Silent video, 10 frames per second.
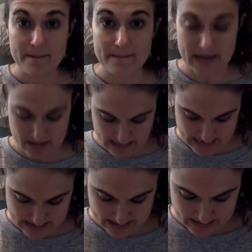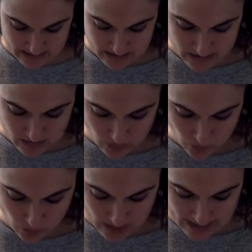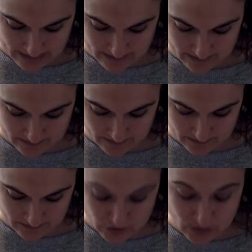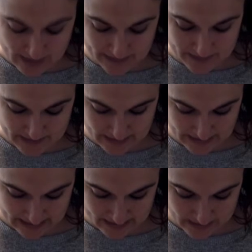make a line. 2 halves, make a line.